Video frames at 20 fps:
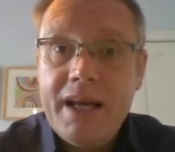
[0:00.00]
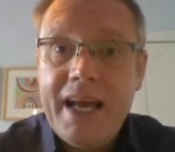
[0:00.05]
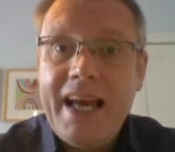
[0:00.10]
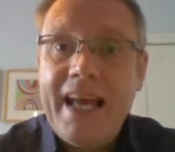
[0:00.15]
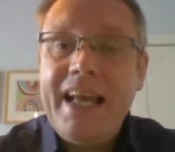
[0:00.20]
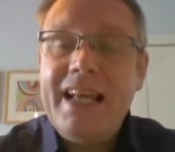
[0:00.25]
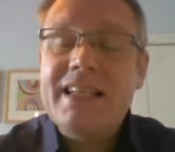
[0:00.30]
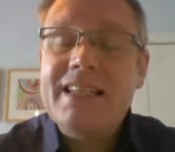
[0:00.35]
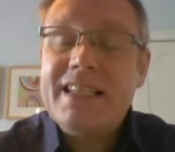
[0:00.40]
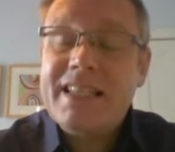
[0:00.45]

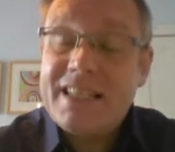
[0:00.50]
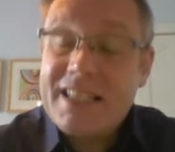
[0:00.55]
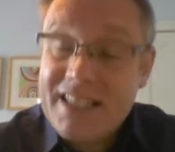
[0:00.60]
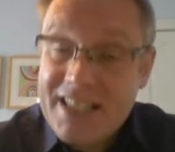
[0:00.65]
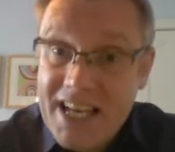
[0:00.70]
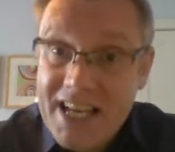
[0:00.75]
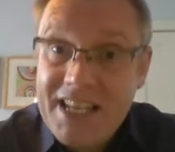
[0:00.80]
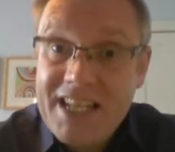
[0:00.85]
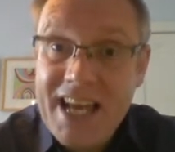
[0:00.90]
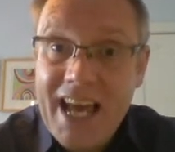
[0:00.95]
It
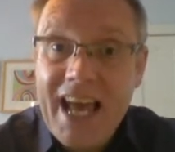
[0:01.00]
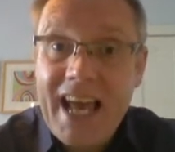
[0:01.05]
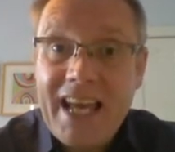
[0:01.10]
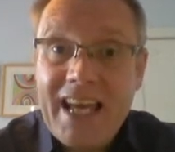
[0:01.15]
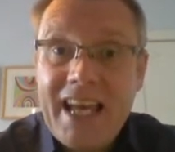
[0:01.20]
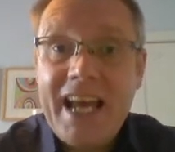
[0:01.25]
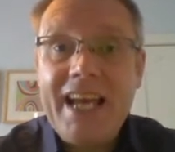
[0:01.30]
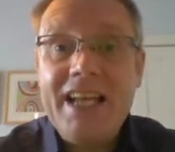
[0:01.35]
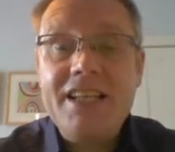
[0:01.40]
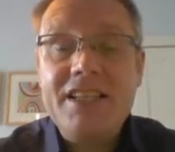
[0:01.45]

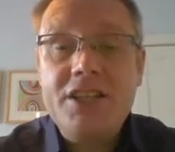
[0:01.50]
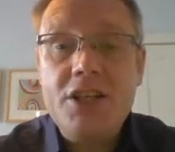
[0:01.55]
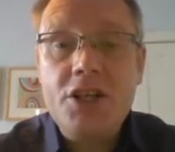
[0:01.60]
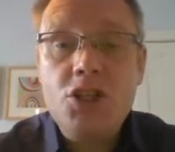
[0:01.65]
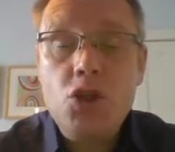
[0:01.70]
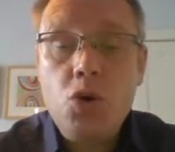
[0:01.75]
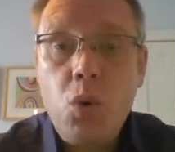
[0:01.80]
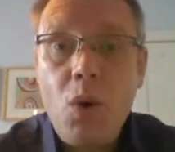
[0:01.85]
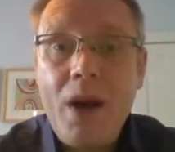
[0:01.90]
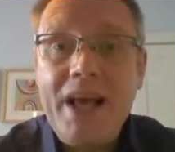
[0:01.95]
today is the
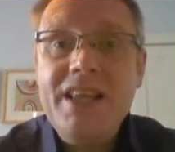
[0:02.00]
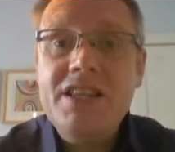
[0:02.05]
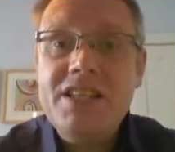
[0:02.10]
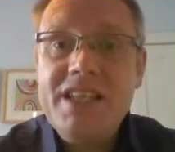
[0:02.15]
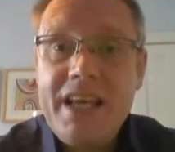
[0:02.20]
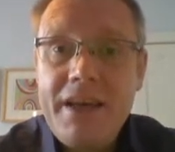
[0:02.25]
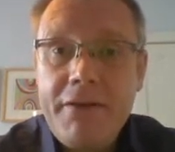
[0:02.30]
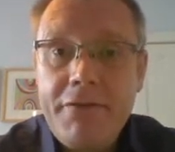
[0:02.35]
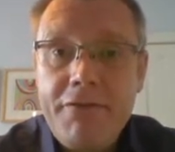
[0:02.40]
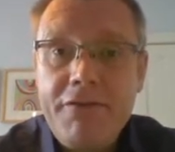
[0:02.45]

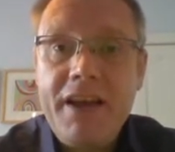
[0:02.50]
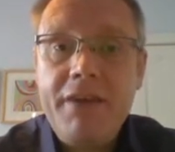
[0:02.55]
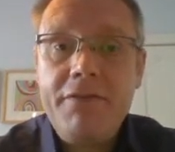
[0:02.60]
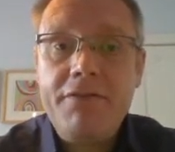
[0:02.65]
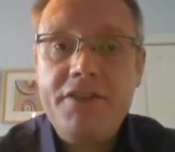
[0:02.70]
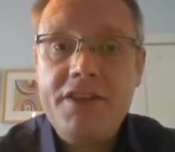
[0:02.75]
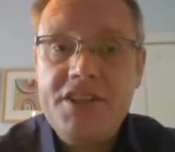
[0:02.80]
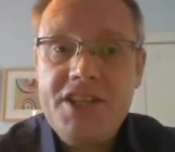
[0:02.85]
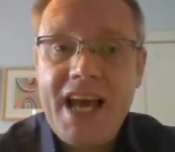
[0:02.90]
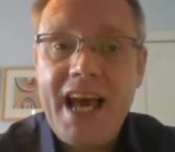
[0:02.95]

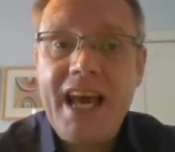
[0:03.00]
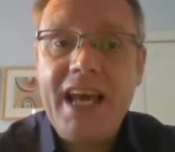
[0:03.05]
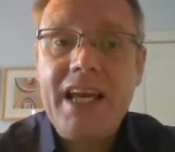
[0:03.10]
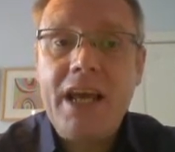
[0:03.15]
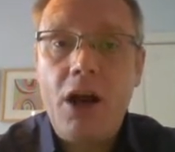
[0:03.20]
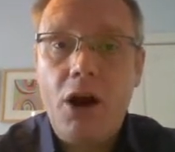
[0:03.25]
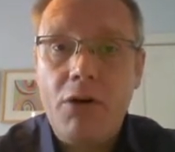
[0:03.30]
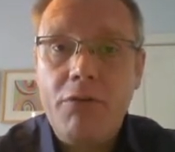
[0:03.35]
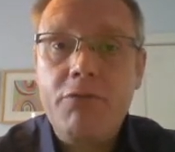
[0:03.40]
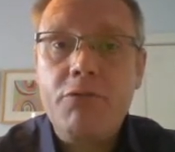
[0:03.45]
25th day
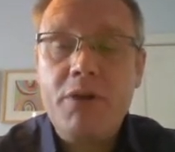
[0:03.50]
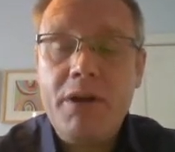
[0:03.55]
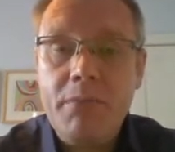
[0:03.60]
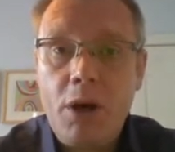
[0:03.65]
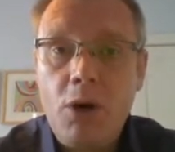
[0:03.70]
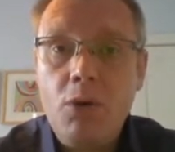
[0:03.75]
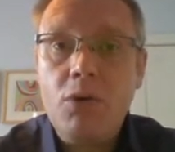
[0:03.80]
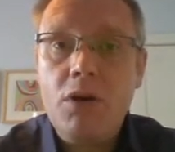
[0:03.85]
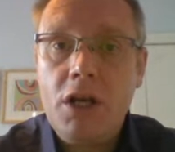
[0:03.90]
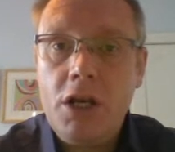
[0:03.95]
of
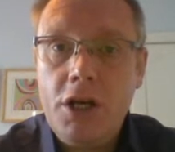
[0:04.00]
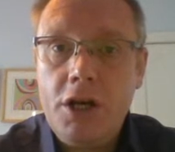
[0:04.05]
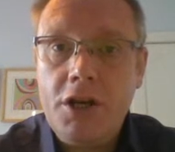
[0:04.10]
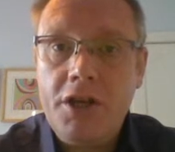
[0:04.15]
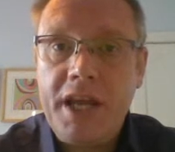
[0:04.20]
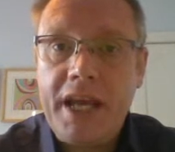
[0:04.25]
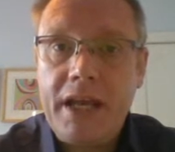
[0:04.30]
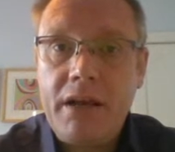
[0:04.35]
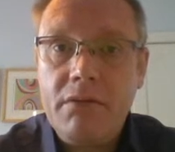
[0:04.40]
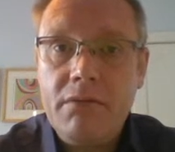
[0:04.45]
remote
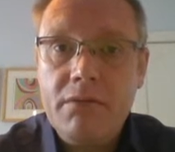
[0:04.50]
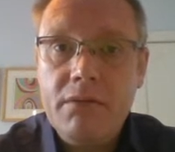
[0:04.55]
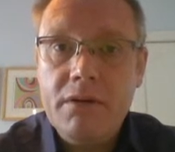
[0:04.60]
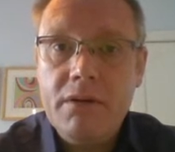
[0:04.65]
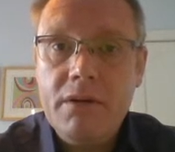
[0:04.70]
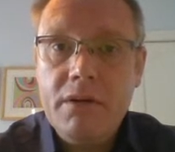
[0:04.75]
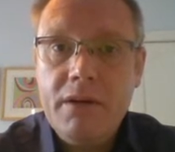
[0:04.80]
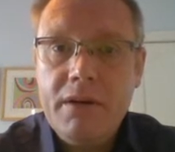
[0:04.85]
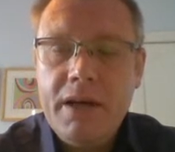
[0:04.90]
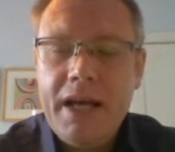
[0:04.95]
learning.
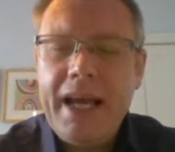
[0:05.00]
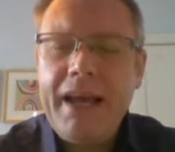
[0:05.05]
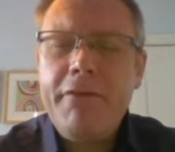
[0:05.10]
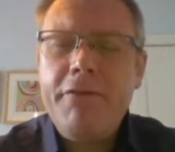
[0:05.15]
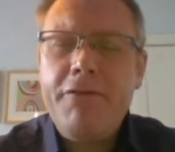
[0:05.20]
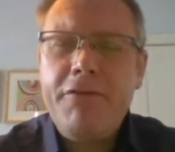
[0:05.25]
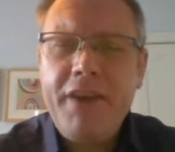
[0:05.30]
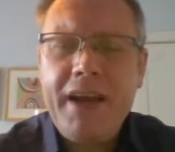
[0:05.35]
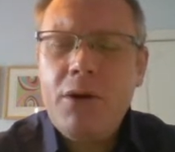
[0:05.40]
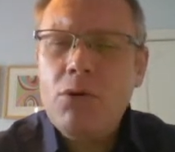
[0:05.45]
It
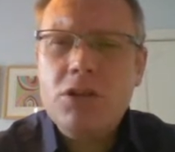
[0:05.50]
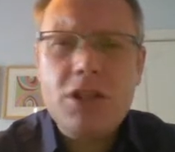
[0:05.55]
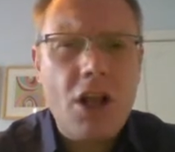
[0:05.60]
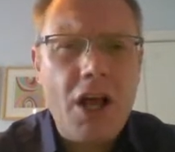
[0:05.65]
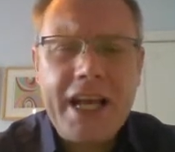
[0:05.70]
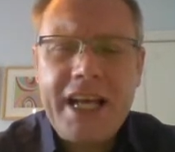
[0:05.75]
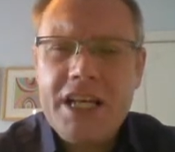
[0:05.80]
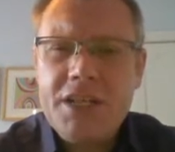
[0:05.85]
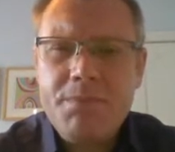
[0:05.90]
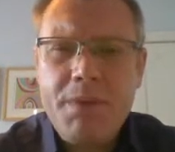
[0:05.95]
feels
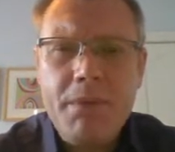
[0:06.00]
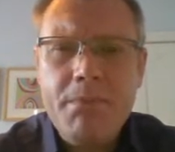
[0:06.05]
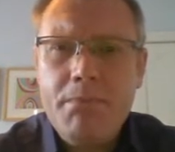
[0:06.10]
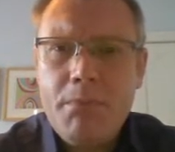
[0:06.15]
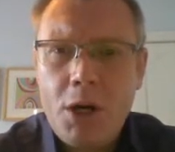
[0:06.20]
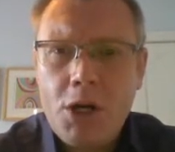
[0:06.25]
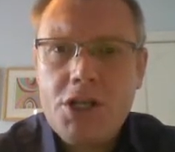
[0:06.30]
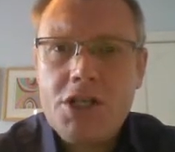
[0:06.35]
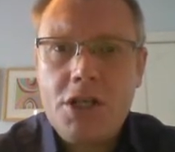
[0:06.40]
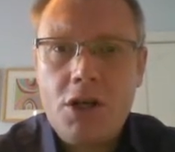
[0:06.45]
like it's been
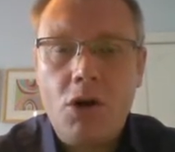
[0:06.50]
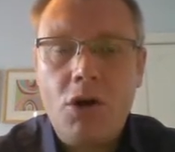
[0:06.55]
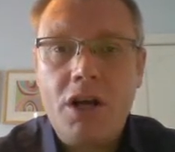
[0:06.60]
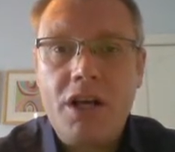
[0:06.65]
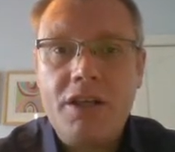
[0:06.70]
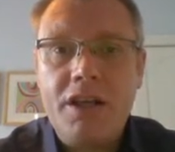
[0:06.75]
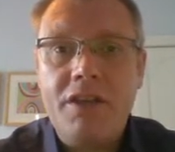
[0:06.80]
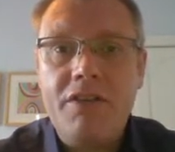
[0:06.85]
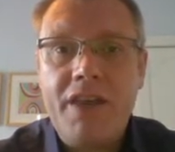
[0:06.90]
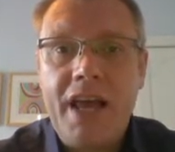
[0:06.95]
much longer
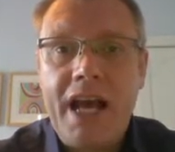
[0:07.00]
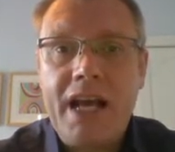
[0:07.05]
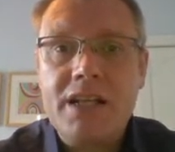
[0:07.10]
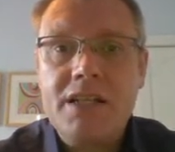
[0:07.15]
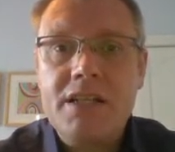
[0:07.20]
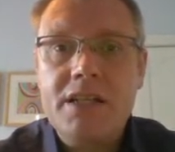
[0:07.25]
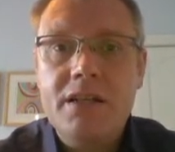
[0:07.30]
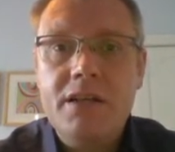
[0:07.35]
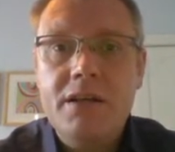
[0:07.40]
than that.